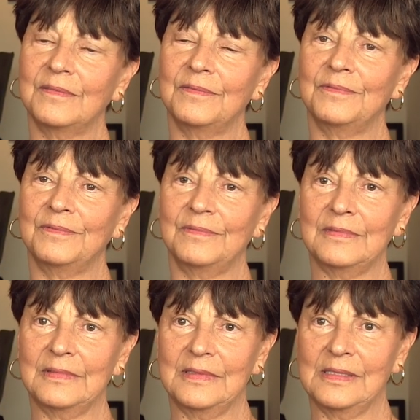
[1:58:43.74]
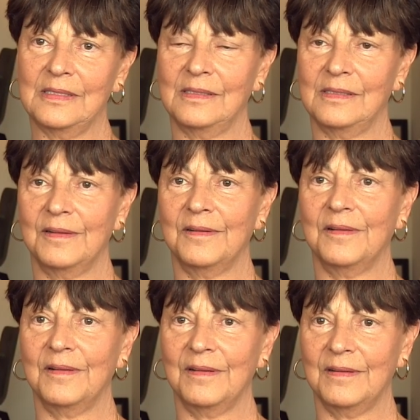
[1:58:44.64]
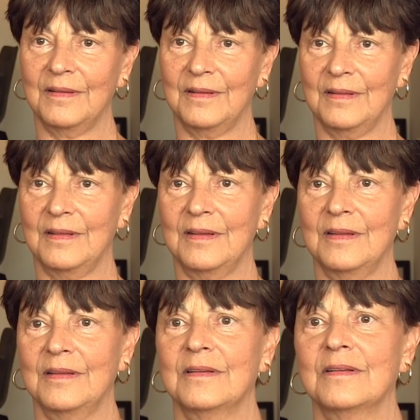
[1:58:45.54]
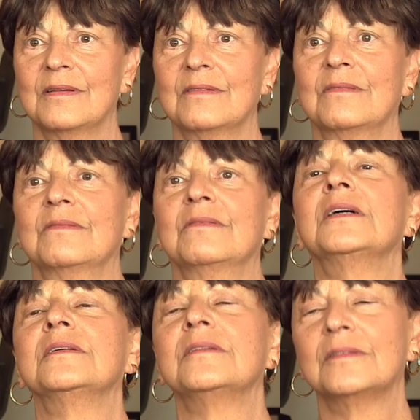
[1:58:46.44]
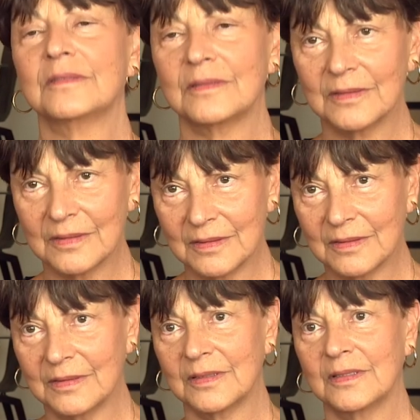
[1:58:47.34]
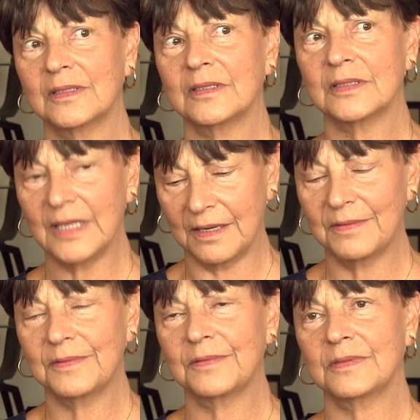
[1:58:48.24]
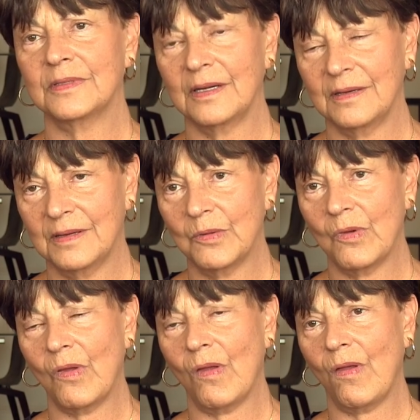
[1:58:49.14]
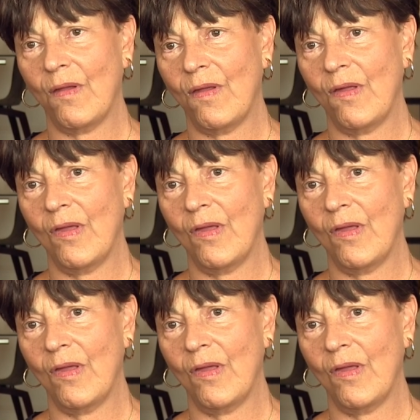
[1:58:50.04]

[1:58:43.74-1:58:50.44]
of uh, political and religious values. That a lot of people right. were looking for that. Yeah. Actually. Yeah. Um,